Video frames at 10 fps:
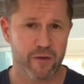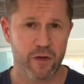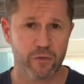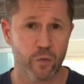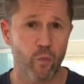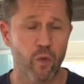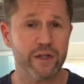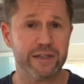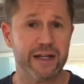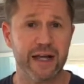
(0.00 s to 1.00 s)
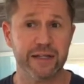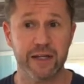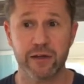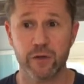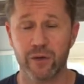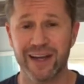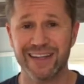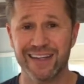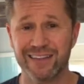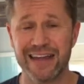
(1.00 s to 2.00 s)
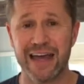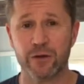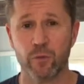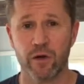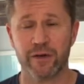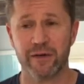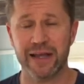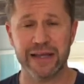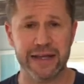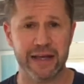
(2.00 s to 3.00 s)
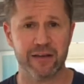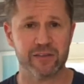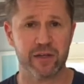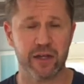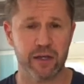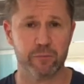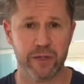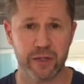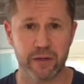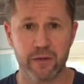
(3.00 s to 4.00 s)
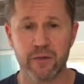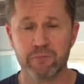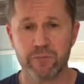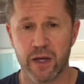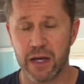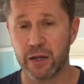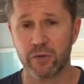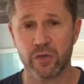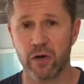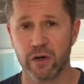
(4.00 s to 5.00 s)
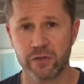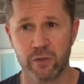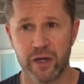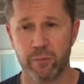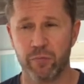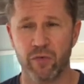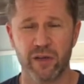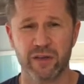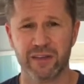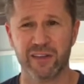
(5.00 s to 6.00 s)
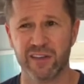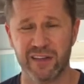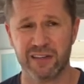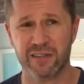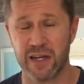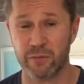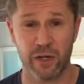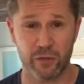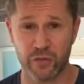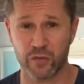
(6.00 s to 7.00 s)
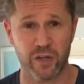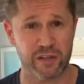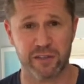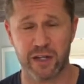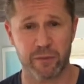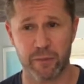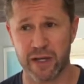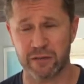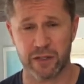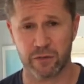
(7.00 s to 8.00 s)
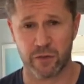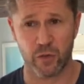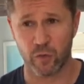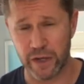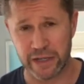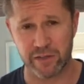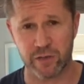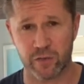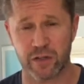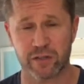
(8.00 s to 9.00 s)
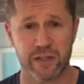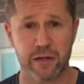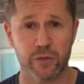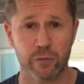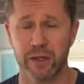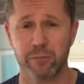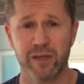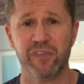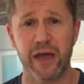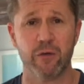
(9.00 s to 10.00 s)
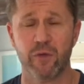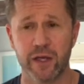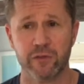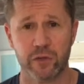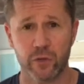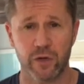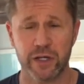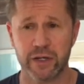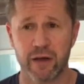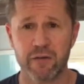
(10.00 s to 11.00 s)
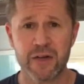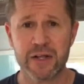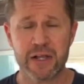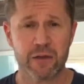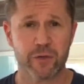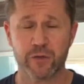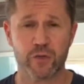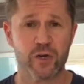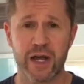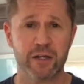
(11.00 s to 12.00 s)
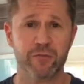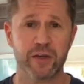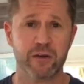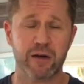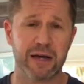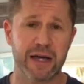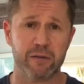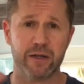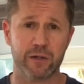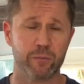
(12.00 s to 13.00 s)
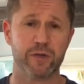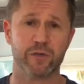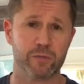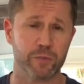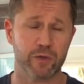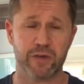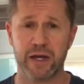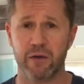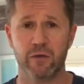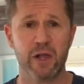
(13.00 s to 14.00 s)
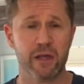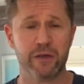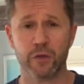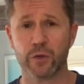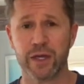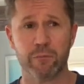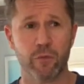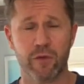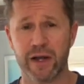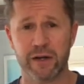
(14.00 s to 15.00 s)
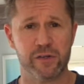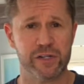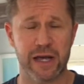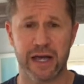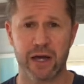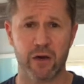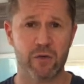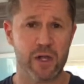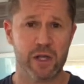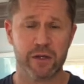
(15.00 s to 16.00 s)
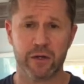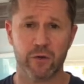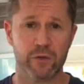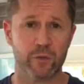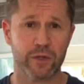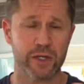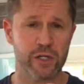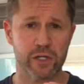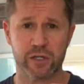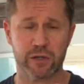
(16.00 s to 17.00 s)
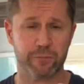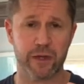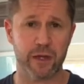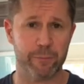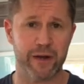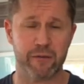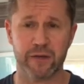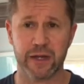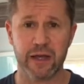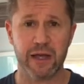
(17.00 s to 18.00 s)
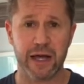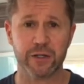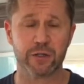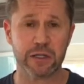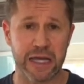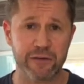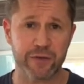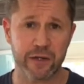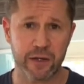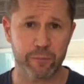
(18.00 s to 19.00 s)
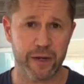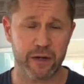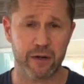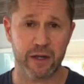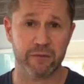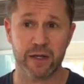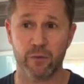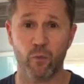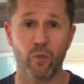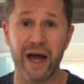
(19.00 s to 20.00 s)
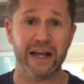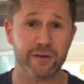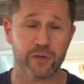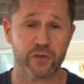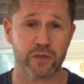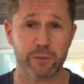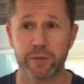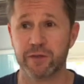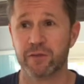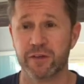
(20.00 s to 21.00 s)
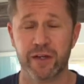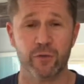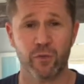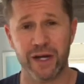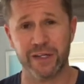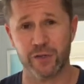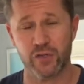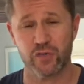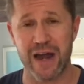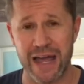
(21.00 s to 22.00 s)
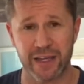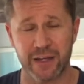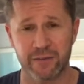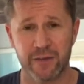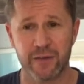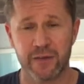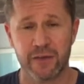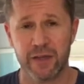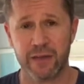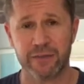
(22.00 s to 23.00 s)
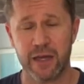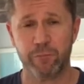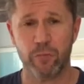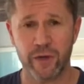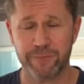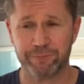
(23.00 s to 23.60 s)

So what did I need to do? I needed to add water ASAP. I was also at a point during that time, I was stressed out of my mind, like crazy stressed out. And you may be that way too right now, because you're trying to figure out how to make your business move, how you can get more energy, how your relationship can get better, like how your life can get better, and that why you're sleeping during the day or why you're dragging at that point.